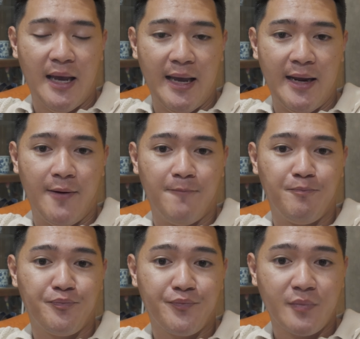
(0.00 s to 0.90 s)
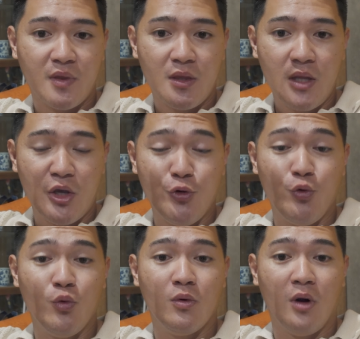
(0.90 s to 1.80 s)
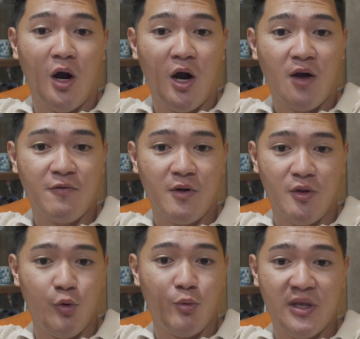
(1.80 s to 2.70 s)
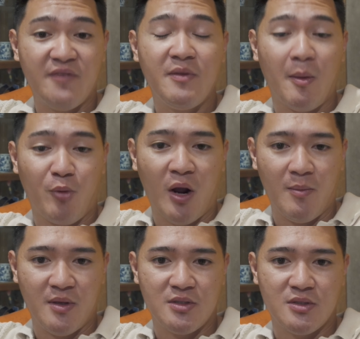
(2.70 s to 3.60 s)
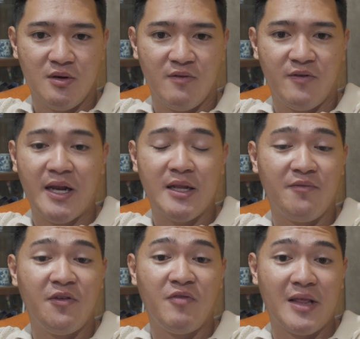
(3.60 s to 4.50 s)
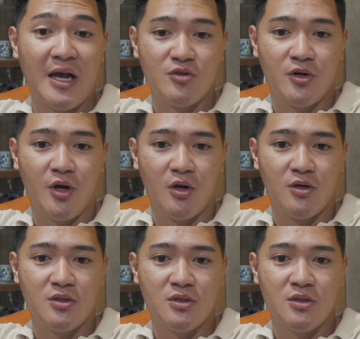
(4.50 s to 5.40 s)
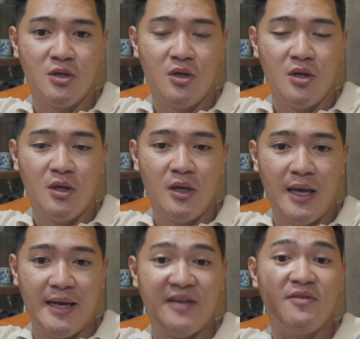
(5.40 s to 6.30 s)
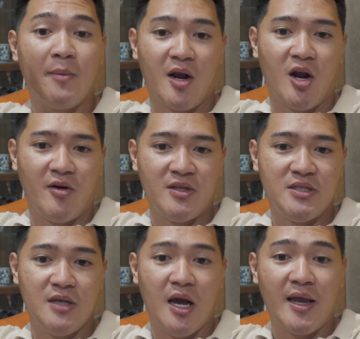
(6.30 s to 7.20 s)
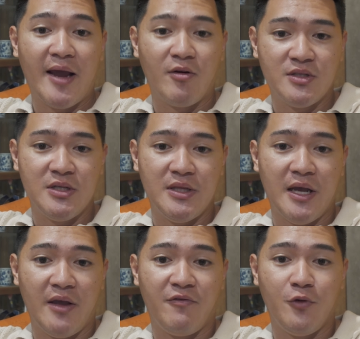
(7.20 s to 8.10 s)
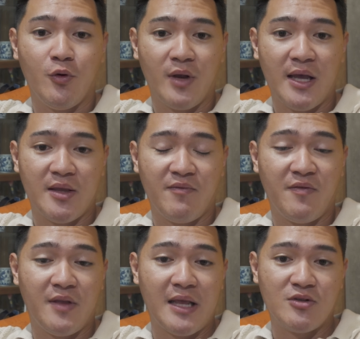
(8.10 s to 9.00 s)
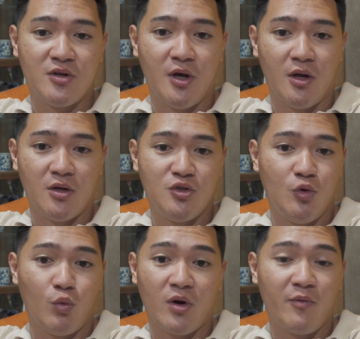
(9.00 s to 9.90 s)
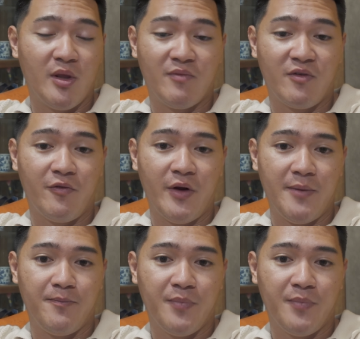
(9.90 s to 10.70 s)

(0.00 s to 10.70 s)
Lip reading: and you give them a promise of getting them $50,000, and give them a guarantee that if you don't get them $50,000, you'll work with them for free.